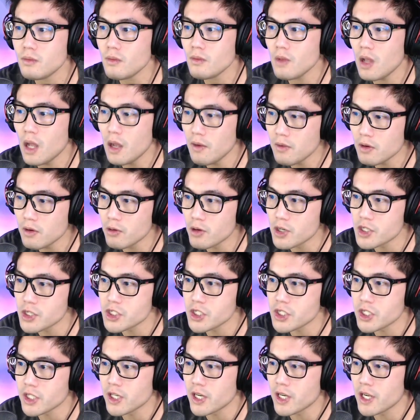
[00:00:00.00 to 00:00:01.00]
I have a
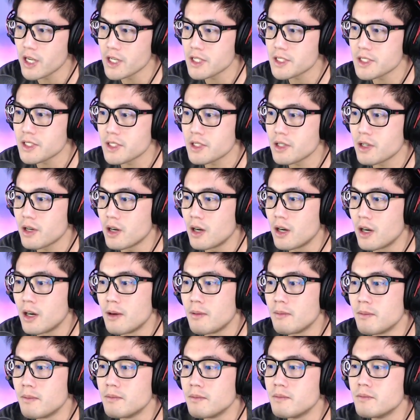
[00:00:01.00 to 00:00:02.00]
question, guys.
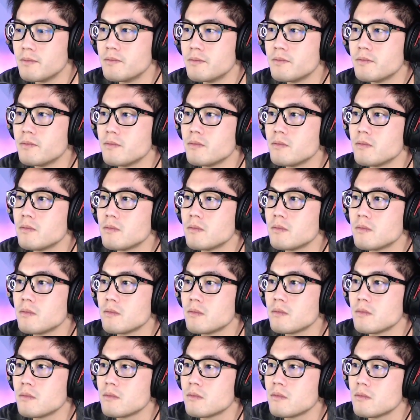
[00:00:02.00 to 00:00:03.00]
Um,
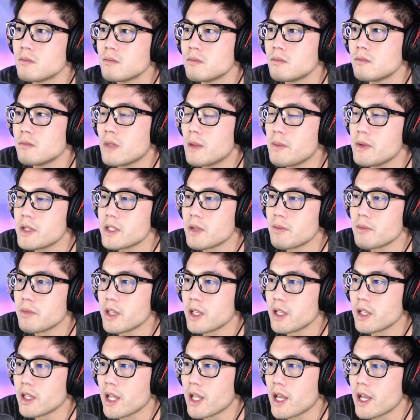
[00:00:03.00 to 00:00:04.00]
maybe
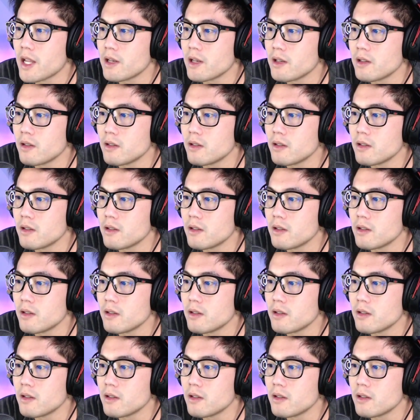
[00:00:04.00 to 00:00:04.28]
something that